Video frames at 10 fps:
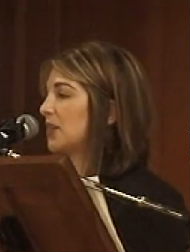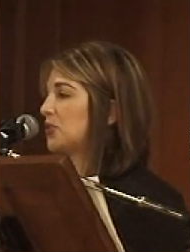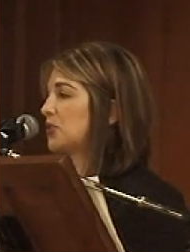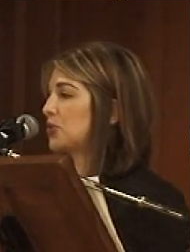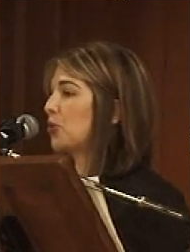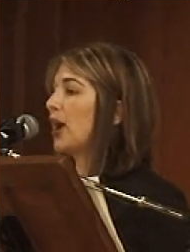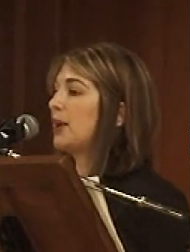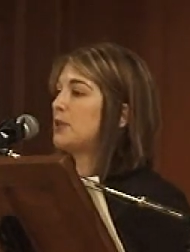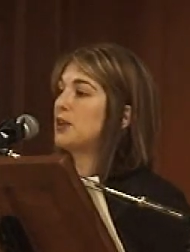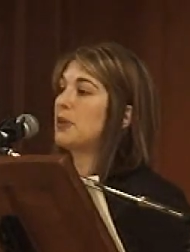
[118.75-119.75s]

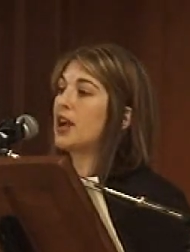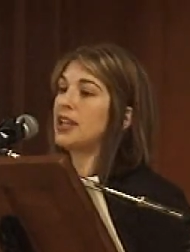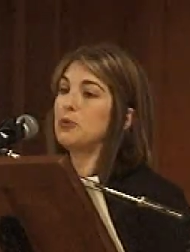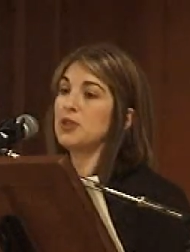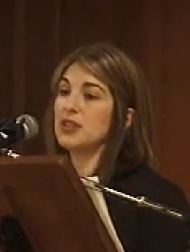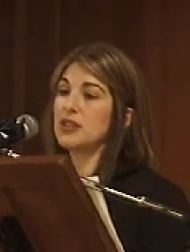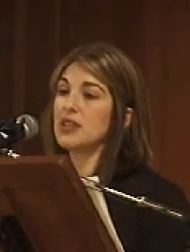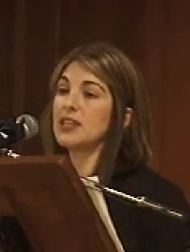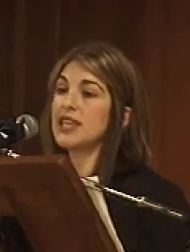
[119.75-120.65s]
described the Iraqi resistance